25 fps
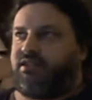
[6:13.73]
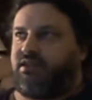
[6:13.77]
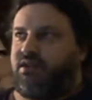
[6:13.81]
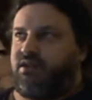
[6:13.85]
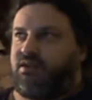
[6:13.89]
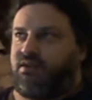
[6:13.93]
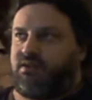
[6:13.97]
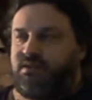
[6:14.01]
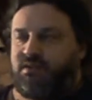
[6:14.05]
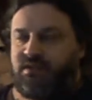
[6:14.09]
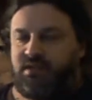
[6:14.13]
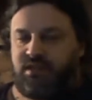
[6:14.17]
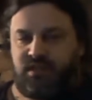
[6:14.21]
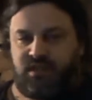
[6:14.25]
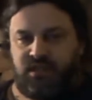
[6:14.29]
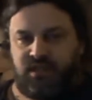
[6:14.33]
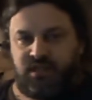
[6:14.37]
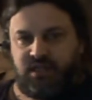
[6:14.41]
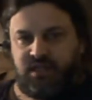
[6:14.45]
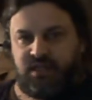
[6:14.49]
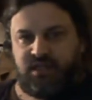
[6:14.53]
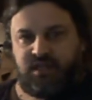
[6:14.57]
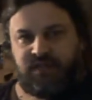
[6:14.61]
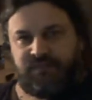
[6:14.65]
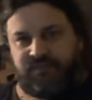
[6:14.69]
so
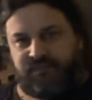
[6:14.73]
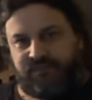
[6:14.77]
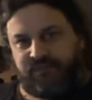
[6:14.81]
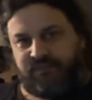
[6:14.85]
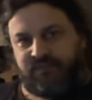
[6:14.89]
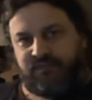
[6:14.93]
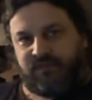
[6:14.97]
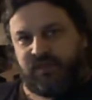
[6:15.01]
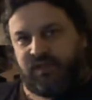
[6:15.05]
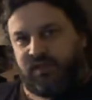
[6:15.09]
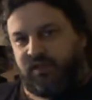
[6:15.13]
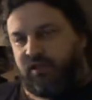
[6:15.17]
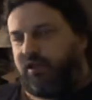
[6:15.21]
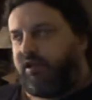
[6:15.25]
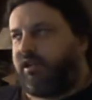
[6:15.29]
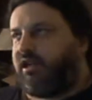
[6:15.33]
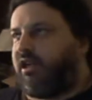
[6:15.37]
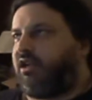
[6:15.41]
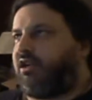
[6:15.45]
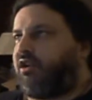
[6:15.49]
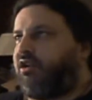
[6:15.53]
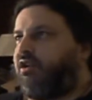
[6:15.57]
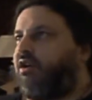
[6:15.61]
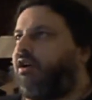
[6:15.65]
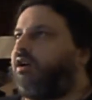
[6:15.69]
learned how
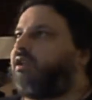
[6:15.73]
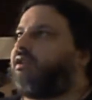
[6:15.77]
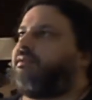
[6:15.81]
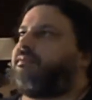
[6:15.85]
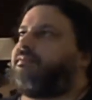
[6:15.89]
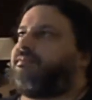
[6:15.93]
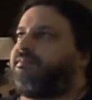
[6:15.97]
to cook,